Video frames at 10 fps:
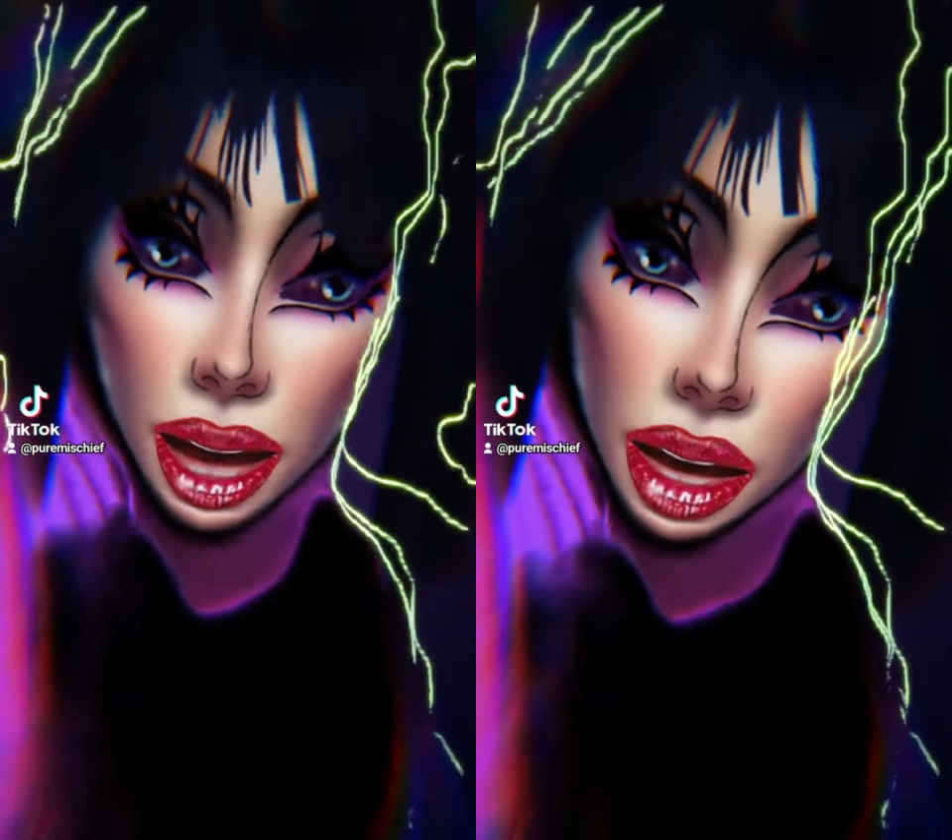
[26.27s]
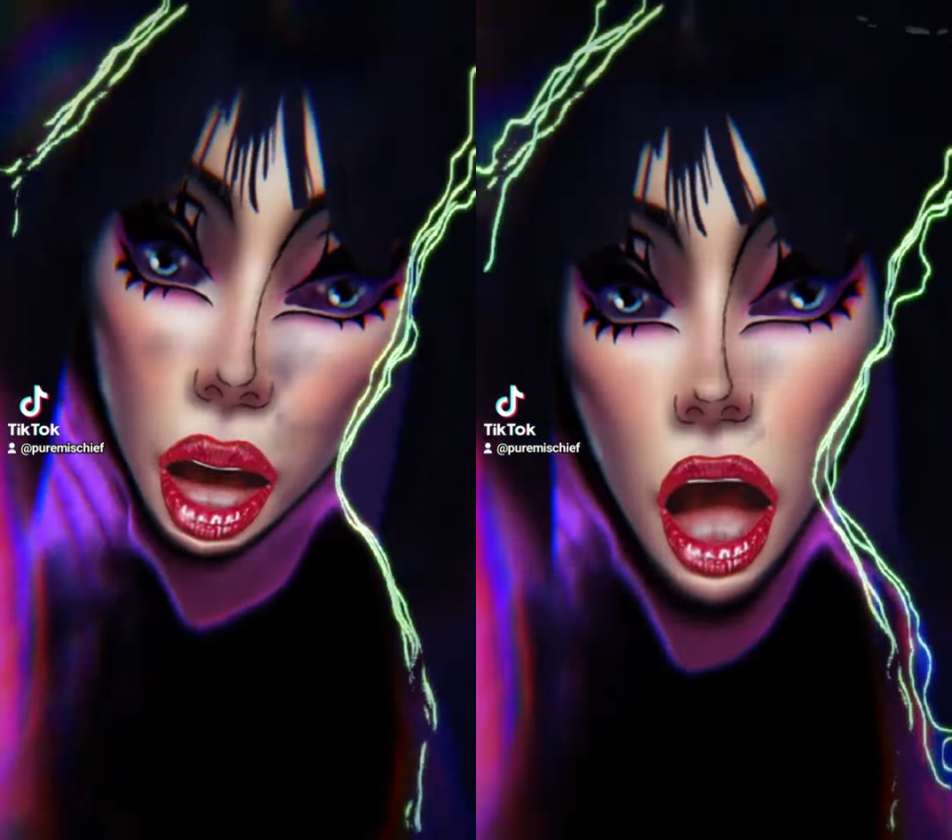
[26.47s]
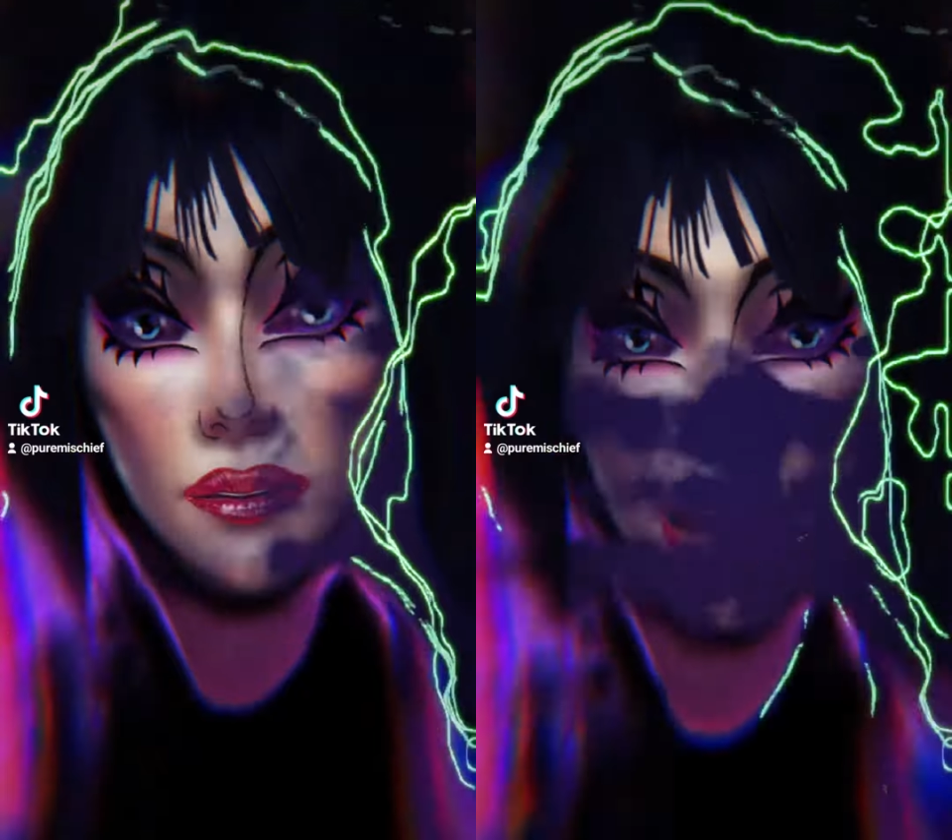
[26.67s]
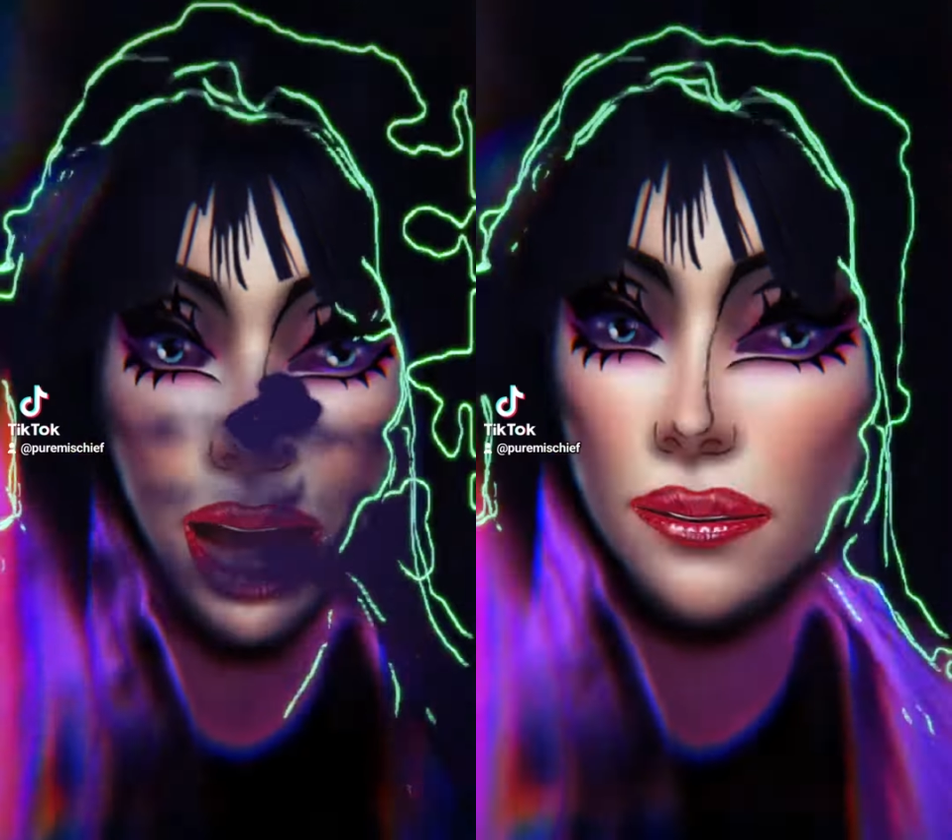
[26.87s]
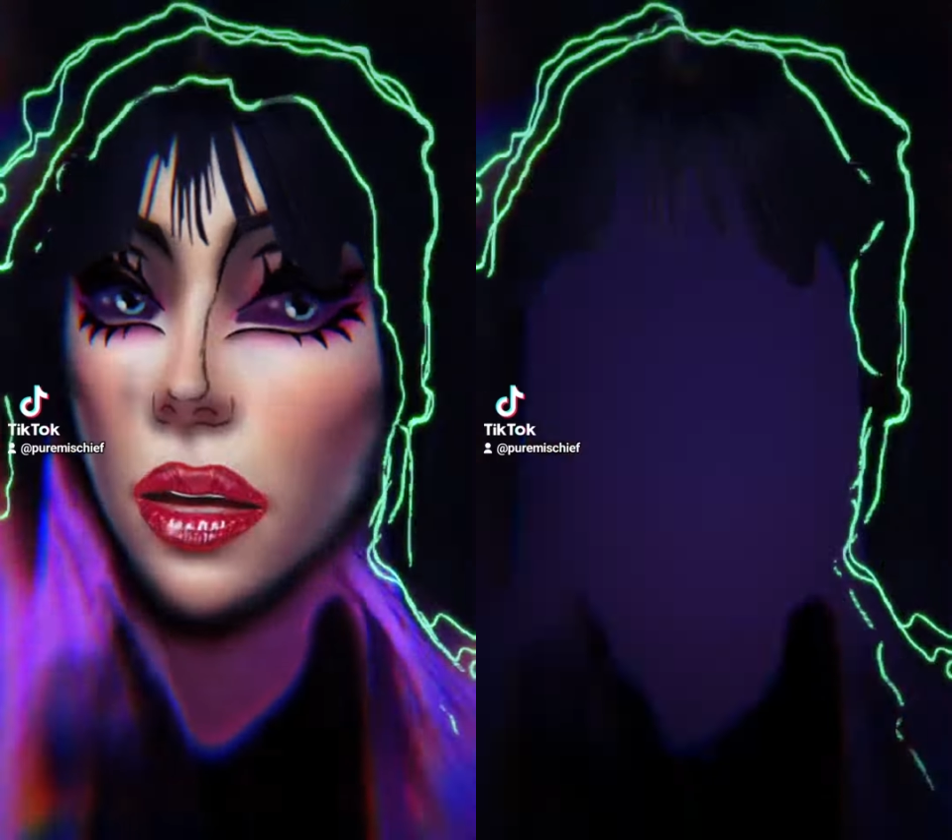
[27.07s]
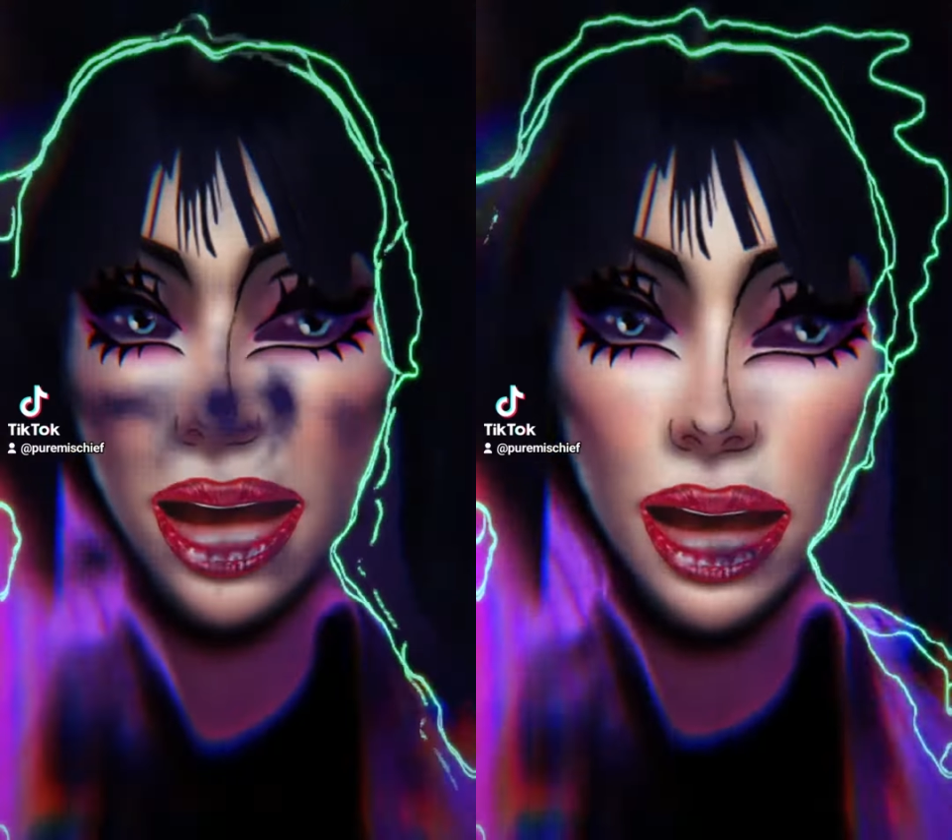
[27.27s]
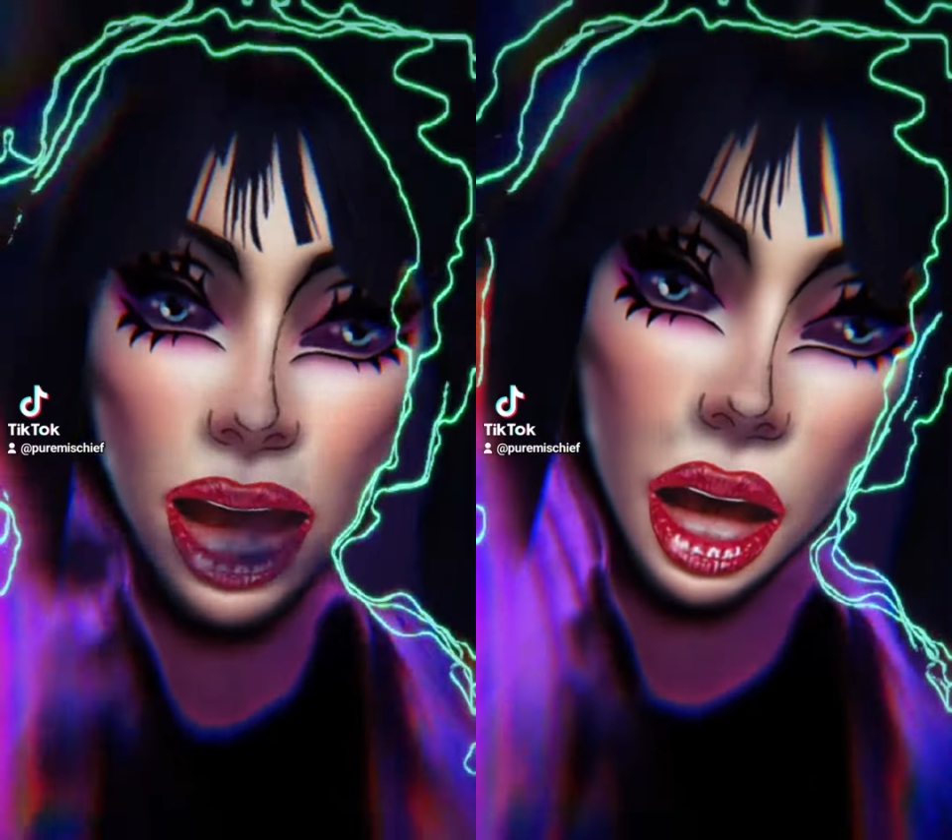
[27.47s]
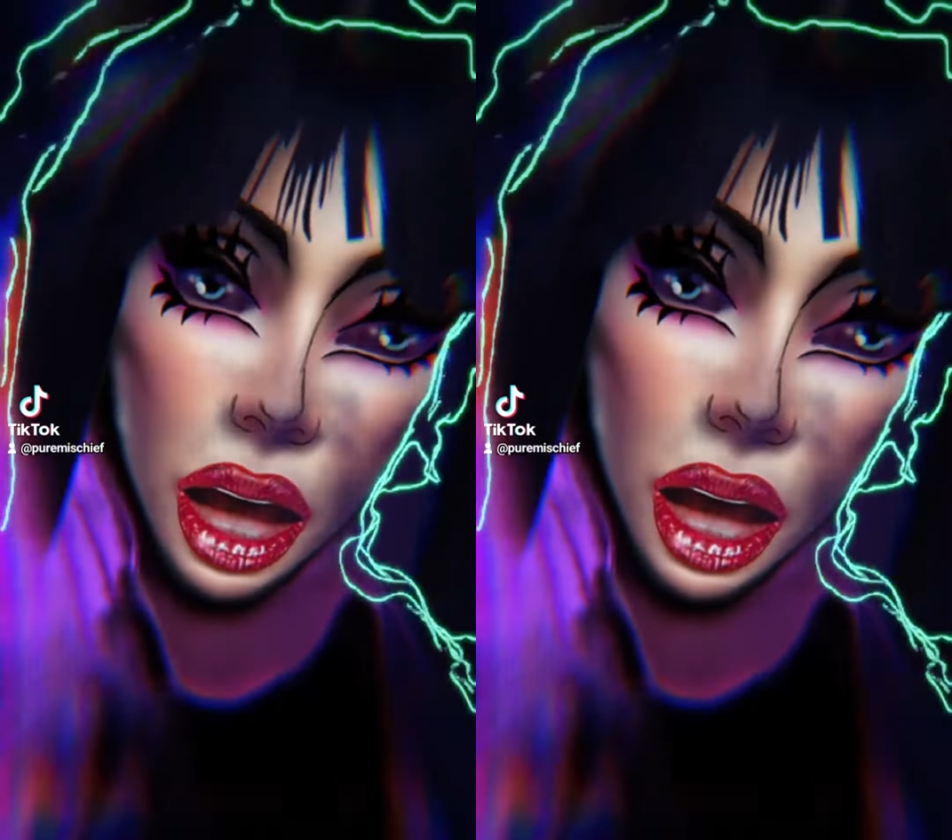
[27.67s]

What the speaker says: it's perfect for me.